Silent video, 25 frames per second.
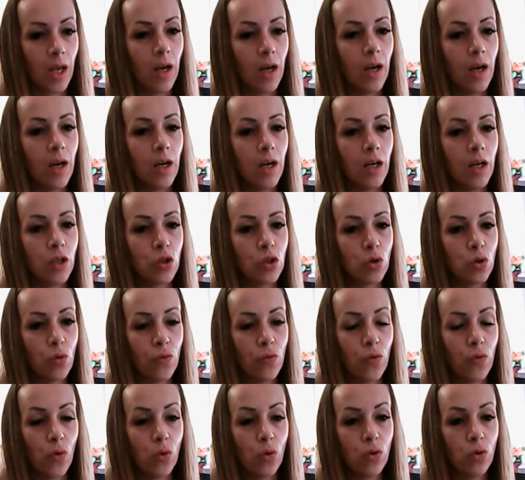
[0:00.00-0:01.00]
So
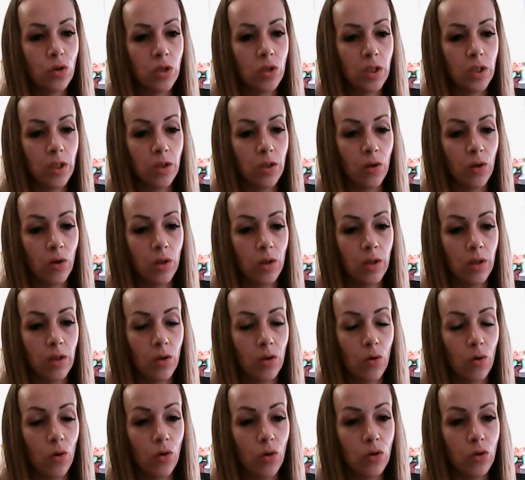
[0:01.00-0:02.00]
focusing
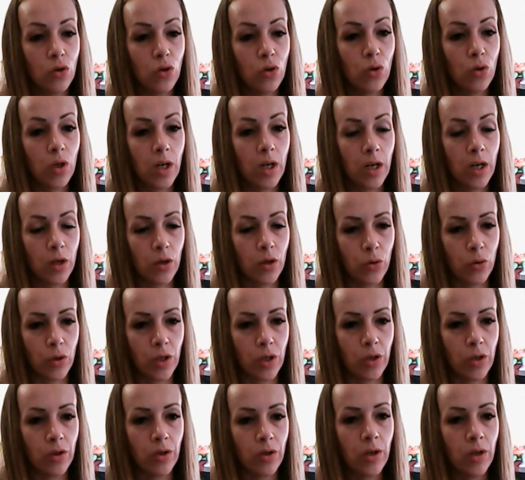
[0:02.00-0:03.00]
on your
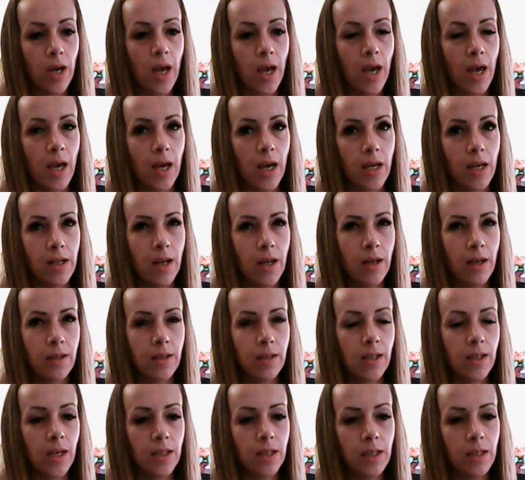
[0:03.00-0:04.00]
career and not
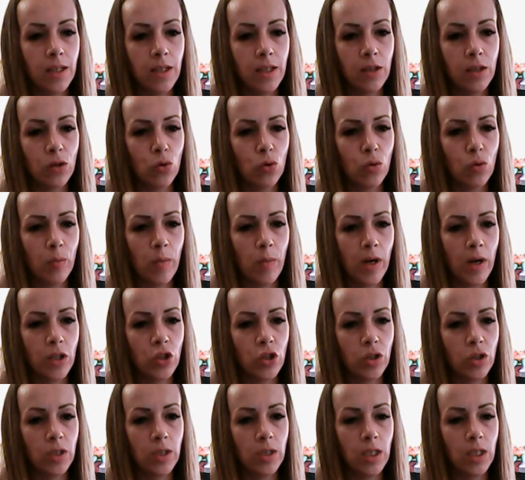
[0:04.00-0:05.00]
getting too much
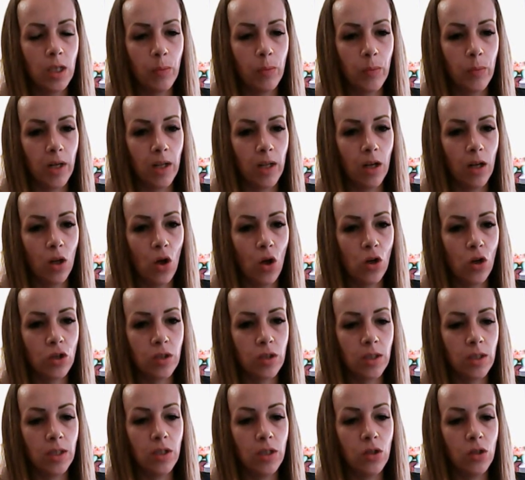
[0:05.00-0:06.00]
deep and lost
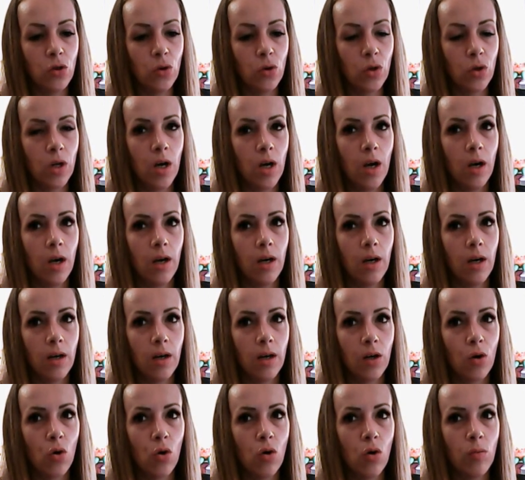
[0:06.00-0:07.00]
in your
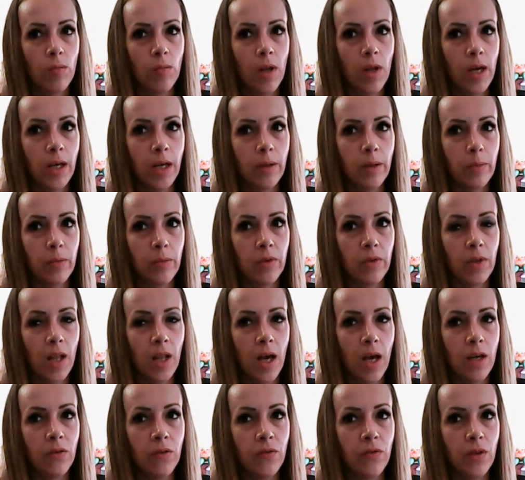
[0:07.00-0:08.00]

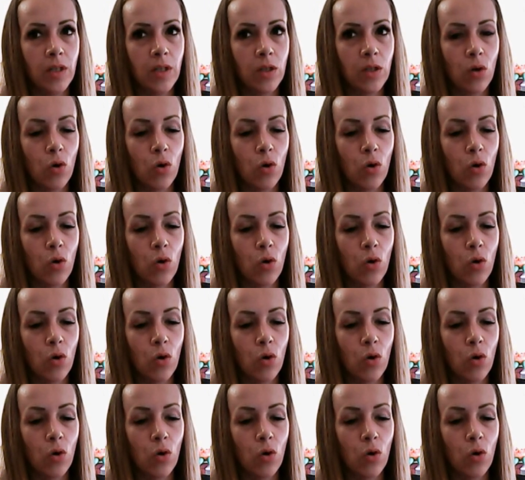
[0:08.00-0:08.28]
life and home